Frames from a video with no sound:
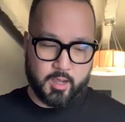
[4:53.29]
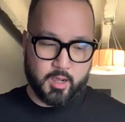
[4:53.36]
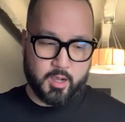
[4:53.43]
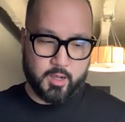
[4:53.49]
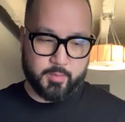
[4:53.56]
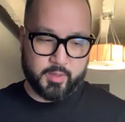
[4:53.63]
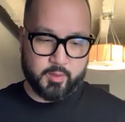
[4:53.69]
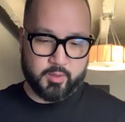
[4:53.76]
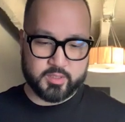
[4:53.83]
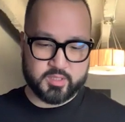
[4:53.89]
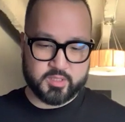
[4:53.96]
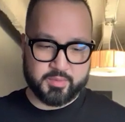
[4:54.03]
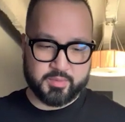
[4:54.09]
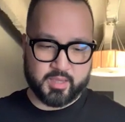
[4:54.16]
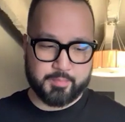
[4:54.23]
um, it wasn't
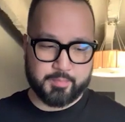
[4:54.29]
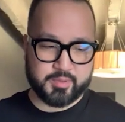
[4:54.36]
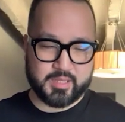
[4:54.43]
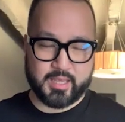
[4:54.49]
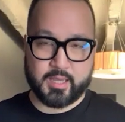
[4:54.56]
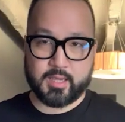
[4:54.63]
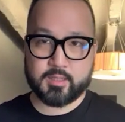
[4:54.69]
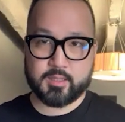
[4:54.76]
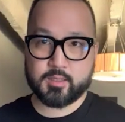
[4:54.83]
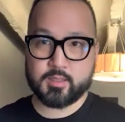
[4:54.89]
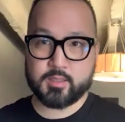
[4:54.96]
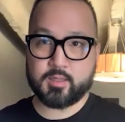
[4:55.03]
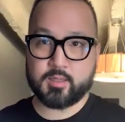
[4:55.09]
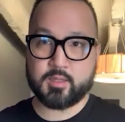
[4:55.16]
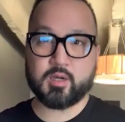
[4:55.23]
something I planned.
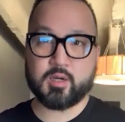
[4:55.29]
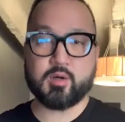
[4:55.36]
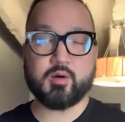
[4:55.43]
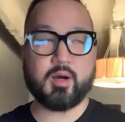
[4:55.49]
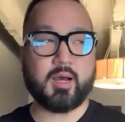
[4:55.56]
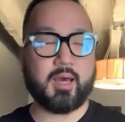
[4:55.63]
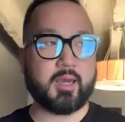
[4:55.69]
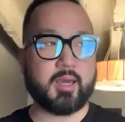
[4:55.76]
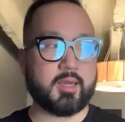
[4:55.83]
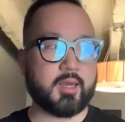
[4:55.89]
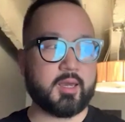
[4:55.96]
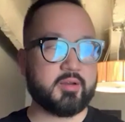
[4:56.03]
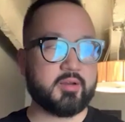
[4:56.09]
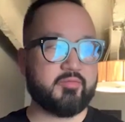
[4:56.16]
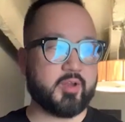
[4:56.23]
You know, I had
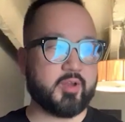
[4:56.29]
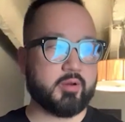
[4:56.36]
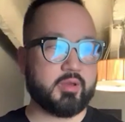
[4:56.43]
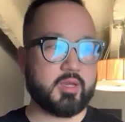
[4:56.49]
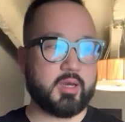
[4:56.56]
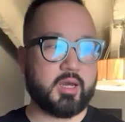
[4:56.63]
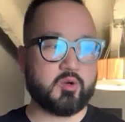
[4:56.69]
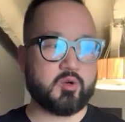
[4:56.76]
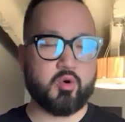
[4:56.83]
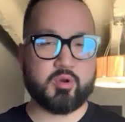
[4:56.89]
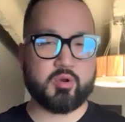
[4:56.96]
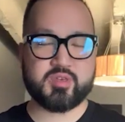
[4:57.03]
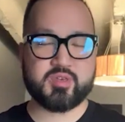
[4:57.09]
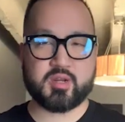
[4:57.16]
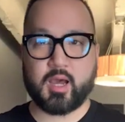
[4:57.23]
a very
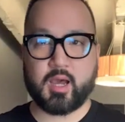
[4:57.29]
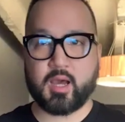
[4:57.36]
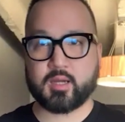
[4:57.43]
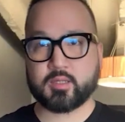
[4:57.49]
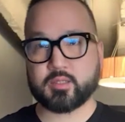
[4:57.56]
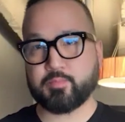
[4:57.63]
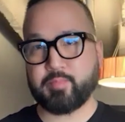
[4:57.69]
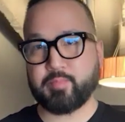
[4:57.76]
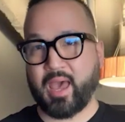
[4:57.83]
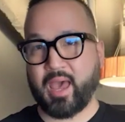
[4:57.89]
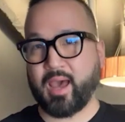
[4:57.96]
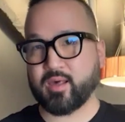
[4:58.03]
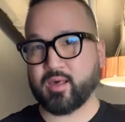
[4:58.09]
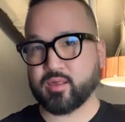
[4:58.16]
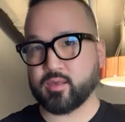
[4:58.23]
unorthodox
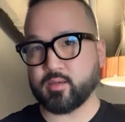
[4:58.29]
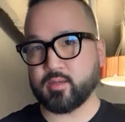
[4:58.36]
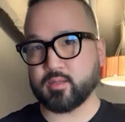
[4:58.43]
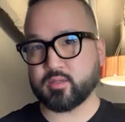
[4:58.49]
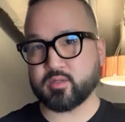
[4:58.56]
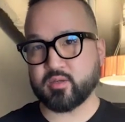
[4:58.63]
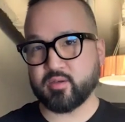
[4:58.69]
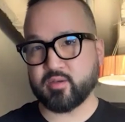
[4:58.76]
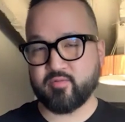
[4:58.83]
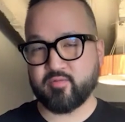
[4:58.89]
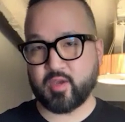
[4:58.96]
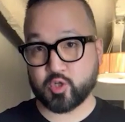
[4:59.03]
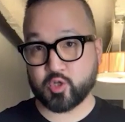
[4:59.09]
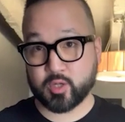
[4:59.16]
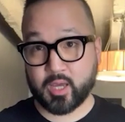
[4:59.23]
path into
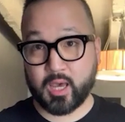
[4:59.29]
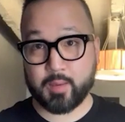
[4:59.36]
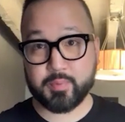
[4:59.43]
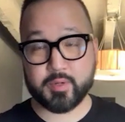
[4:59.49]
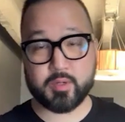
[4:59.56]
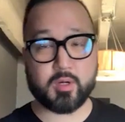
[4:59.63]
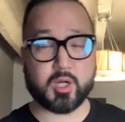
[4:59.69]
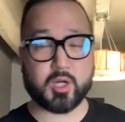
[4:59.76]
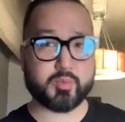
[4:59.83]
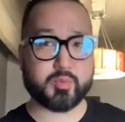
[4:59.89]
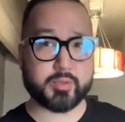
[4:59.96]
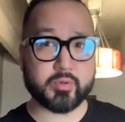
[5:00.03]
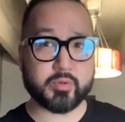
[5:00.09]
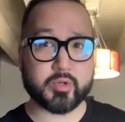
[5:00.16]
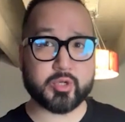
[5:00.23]
venture capital,
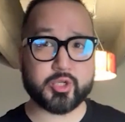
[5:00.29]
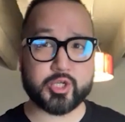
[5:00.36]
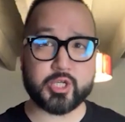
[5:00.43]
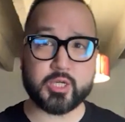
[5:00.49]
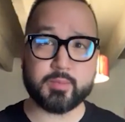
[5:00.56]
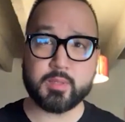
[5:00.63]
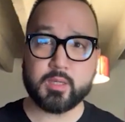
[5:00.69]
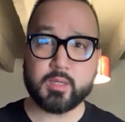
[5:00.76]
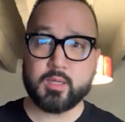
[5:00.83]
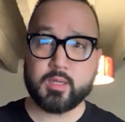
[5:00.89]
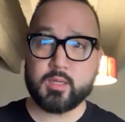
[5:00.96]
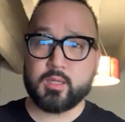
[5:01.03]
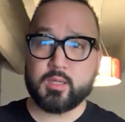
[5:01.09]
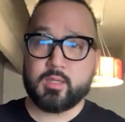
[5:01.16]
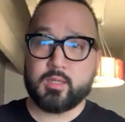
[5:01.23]
entrepreneurship,
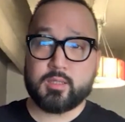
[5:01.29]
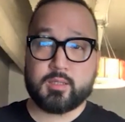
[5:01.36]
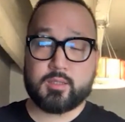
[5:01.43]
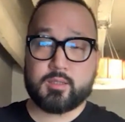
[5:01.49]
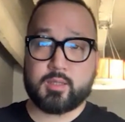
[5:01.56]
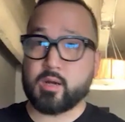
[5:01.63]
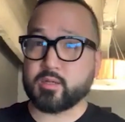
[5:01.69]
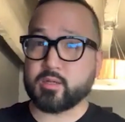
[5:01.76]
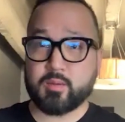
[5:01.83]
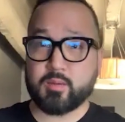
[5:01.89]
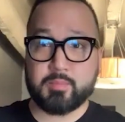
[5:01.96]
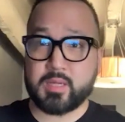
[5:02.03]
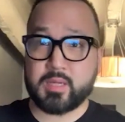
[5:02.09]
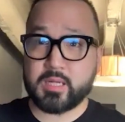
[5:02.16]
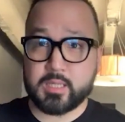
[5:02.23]
the entertainment
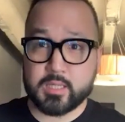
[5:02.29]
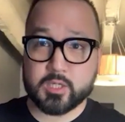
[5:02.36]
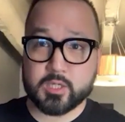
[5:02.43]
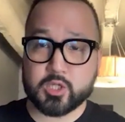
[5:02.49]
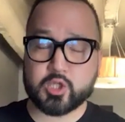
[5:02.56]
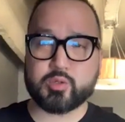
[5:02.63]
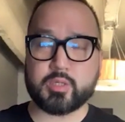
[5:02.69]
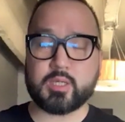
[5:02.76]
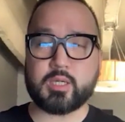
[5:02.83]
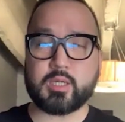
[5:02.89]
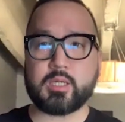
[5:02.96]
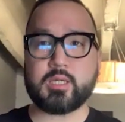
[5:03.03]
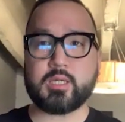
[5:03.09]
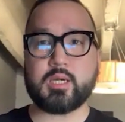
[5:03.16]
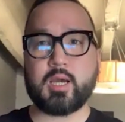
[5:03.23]
media
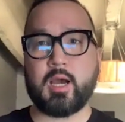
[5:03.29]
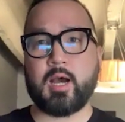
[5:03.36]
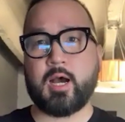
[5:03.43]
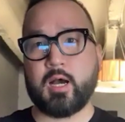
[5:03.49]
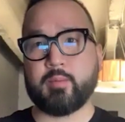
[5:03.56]
industry, um,